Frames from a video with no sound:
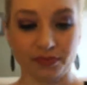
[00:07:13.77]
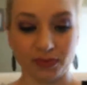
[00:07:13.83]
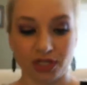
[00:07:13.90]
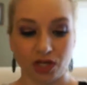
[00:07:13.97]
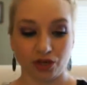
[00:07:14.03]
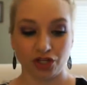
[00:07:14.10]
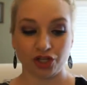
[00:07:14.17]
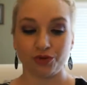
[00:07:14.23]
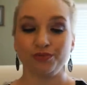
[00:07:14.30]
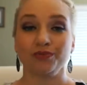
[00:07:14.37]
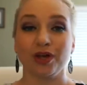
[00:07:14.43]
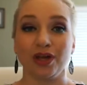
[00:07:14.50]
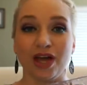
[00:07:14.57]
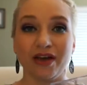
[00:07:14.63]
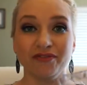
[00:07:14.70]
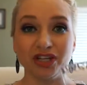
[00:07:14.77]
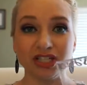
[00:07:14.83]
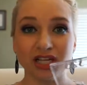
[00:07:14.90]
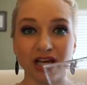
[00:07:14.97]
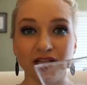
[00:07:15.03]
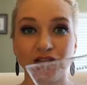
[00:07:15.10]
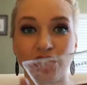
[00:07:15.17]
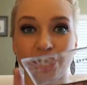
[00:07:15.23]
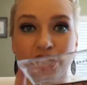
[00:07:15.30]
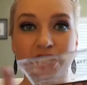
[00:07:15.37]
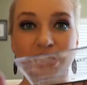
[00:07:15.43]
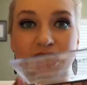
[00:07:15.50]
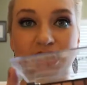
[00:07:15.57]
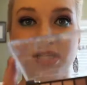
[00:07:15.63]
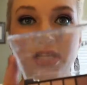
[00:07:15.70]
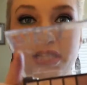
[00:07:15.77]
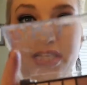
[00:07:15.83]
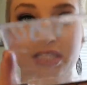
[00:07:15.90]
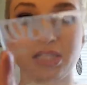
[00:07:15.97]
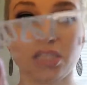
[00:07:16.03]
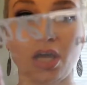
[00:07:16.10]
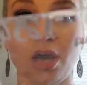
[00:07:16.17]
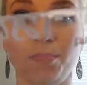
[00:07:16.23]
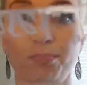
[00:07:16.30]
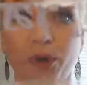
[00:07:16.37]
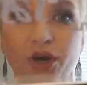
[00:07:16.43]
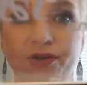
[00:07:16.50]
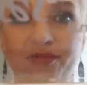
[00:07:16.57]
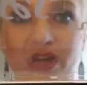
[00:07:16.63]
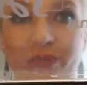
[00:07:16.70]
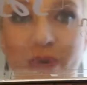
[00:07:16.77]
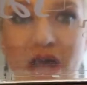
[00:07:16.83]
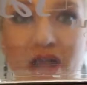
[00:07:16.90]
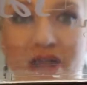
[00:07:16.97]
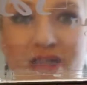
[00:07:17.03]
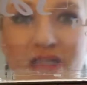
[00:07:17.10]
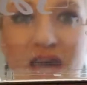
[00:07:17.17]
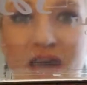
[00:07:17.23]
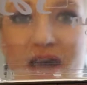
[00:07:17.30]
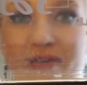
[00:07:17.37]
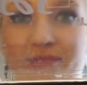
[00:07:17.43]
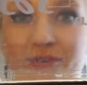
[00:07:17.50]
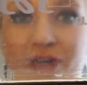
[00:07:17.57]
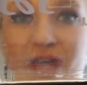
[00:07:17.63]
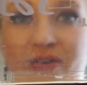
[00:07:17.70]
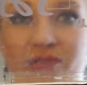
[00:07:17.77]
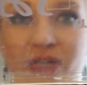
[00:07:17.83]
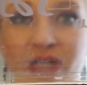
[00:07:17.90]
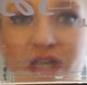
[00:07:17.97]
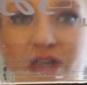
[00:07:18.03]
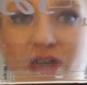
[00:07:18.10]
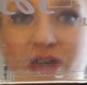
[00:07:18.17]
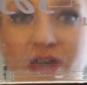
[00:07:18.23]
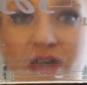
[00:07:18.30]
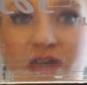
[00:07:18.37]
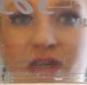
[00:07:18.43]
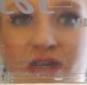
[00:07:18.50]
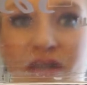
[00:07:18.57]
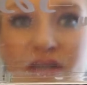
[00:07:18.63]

I'm telling you. Everyday looks, this is a perfect palette to have for an everyday look.